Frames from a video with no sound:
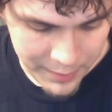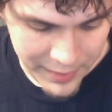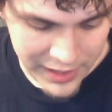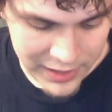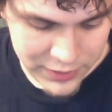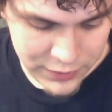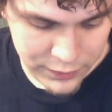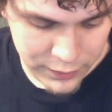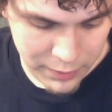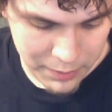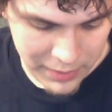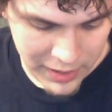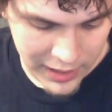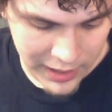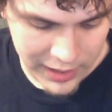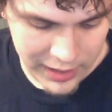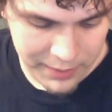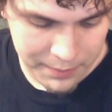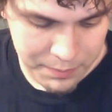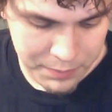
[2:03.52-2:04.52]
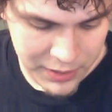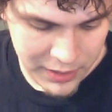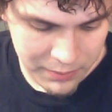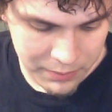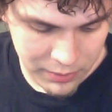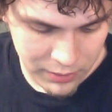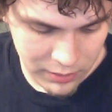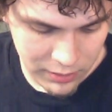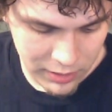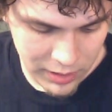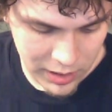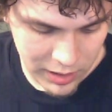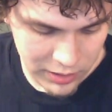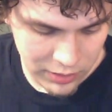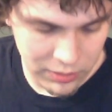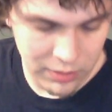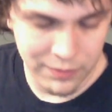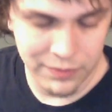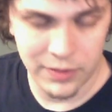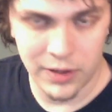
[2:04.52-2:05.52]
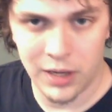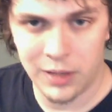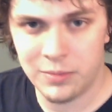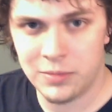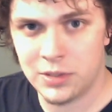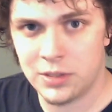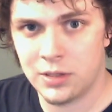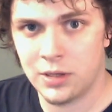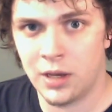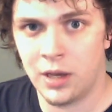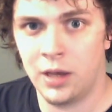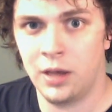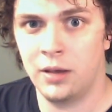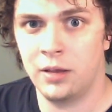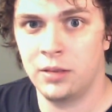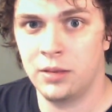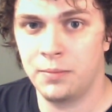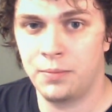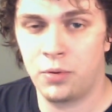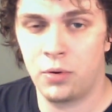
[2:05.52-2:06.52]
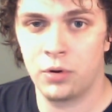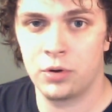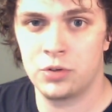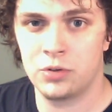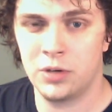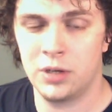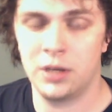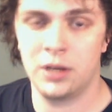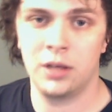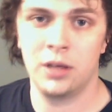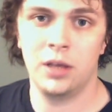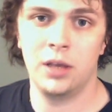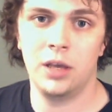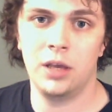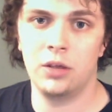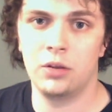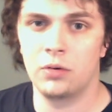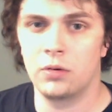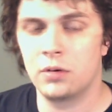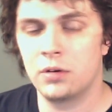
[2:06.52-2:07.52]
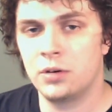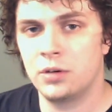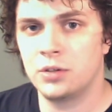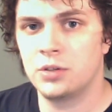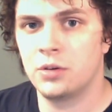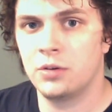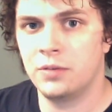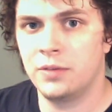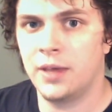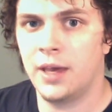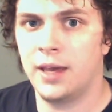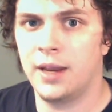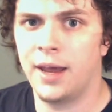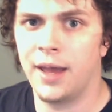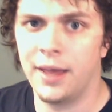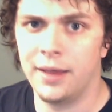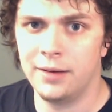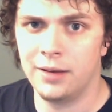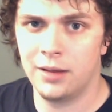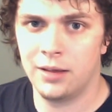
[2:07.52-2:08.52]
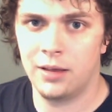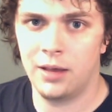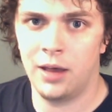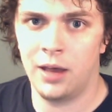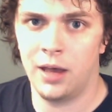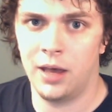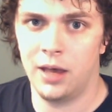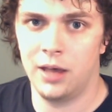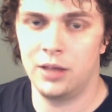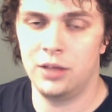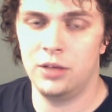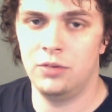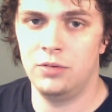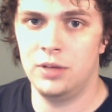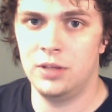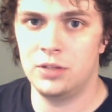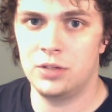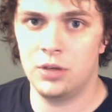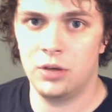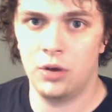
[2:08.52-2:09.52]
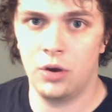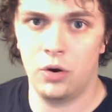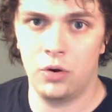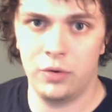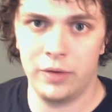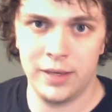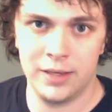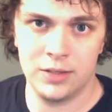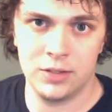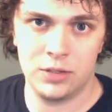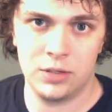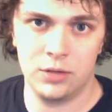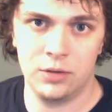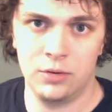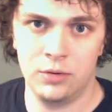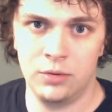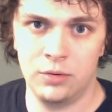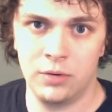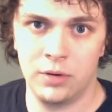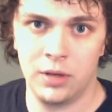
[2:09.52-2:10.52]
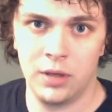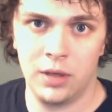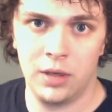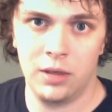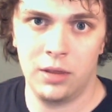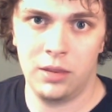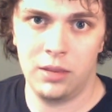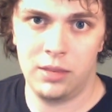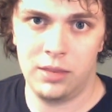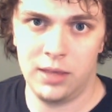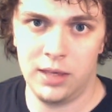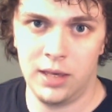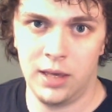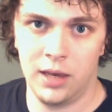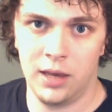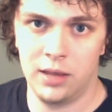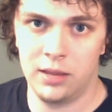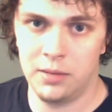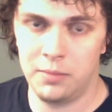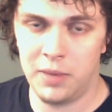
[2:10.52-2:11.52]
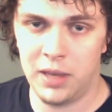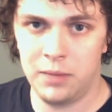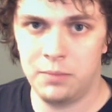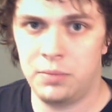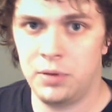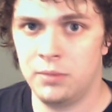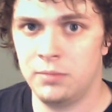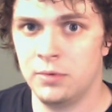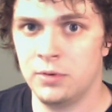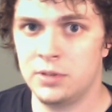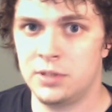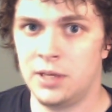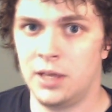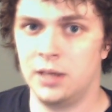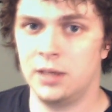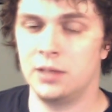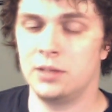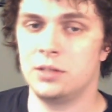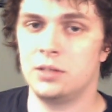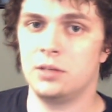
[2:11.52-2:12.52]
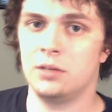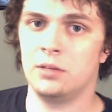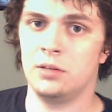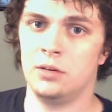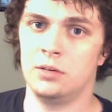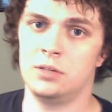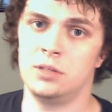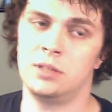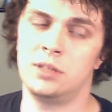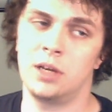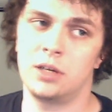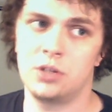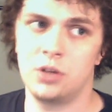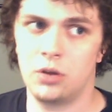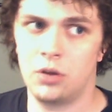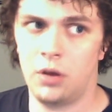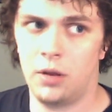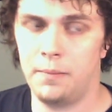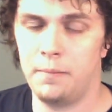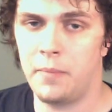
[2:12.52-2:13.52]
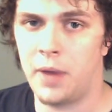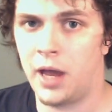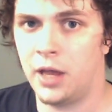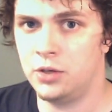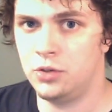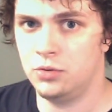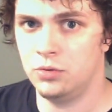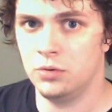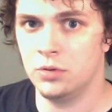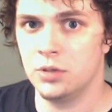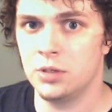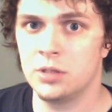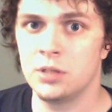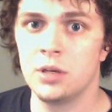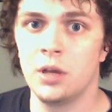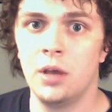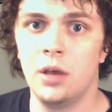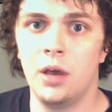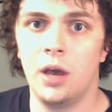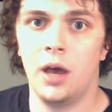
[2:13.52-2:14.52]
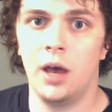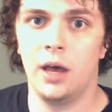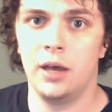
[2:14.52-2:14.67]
As for my Pitbull unit frames, the portrait, in order to turn that on, you need to go into the main Pitbull settings. There's a section called Modules.